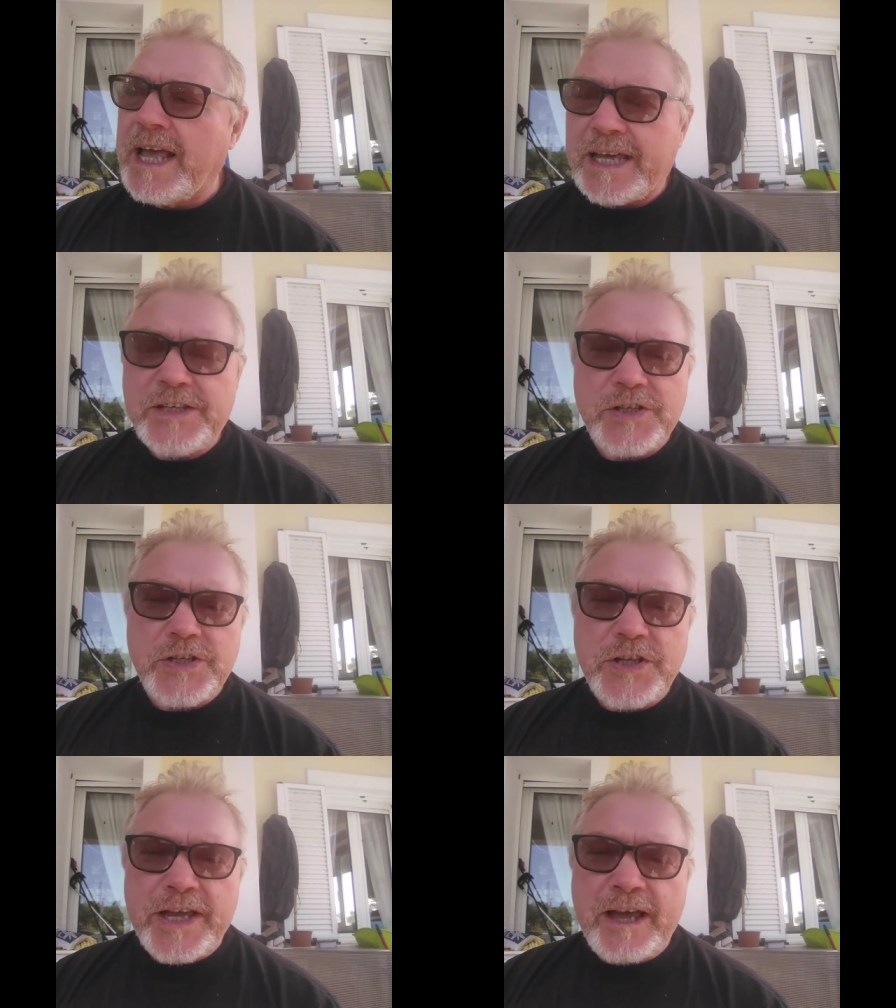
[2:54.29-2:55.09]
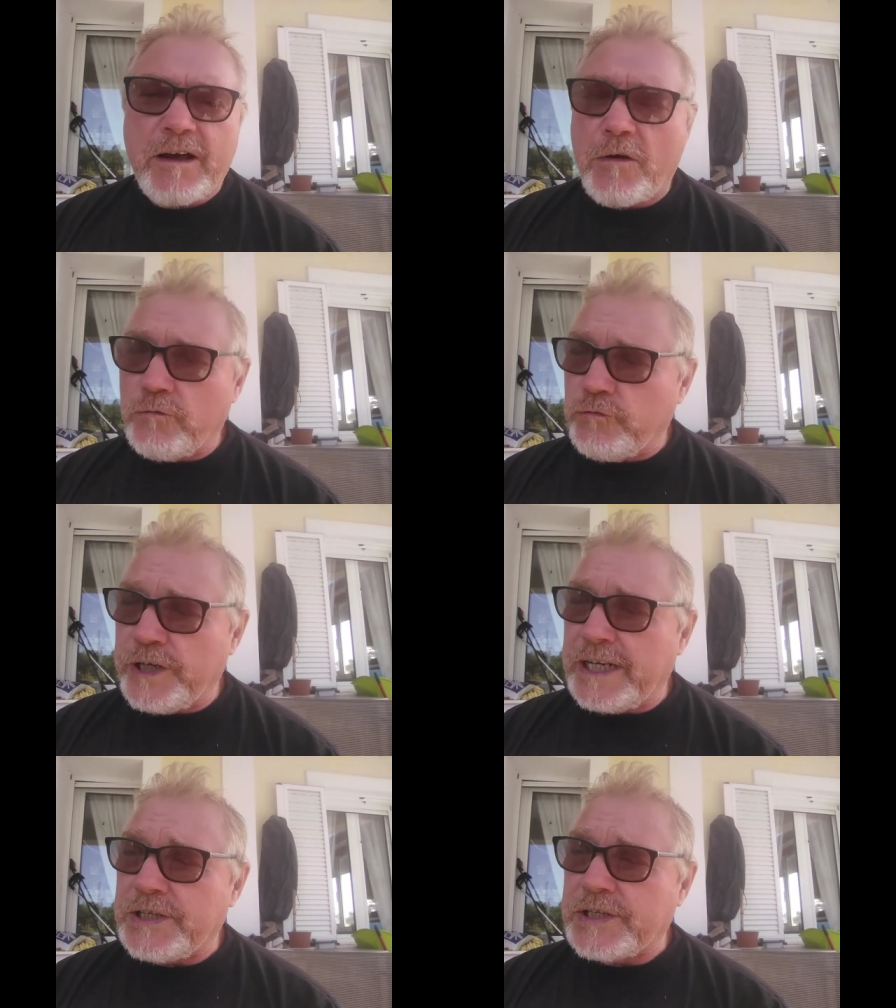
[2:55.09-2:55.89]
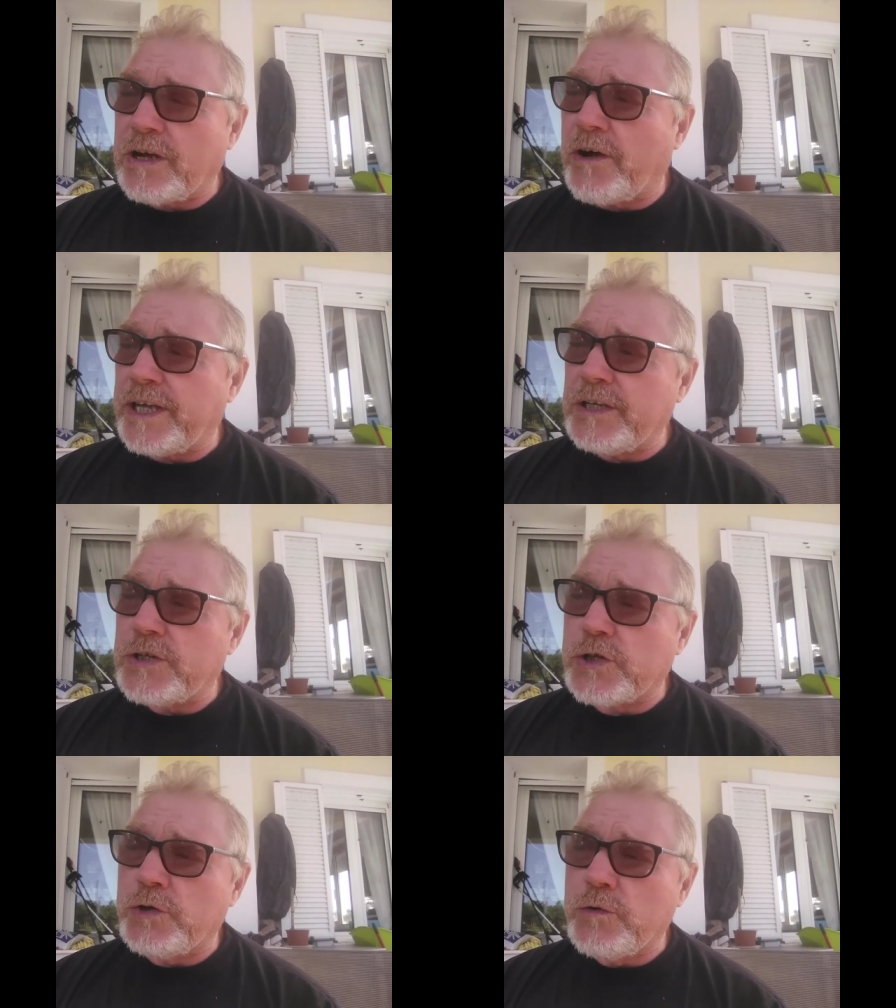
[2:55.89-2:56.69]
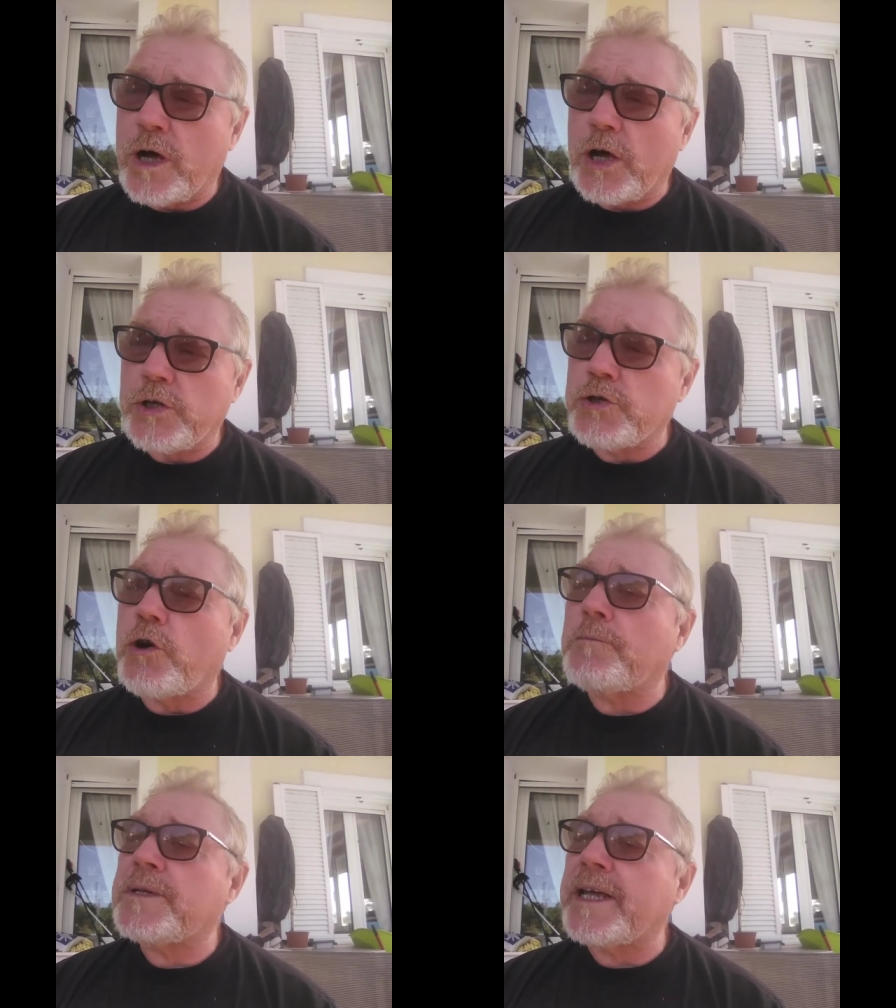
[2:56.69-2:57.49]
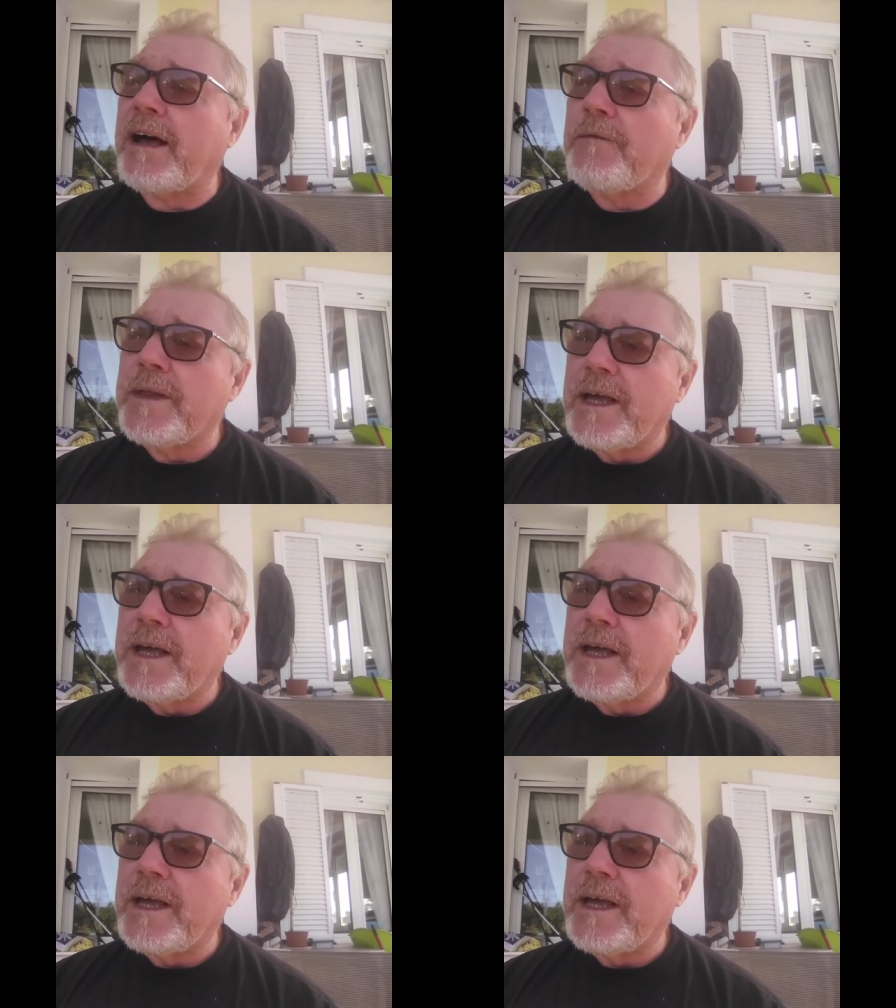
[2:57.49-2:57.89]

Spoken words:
is now really starting to drop down.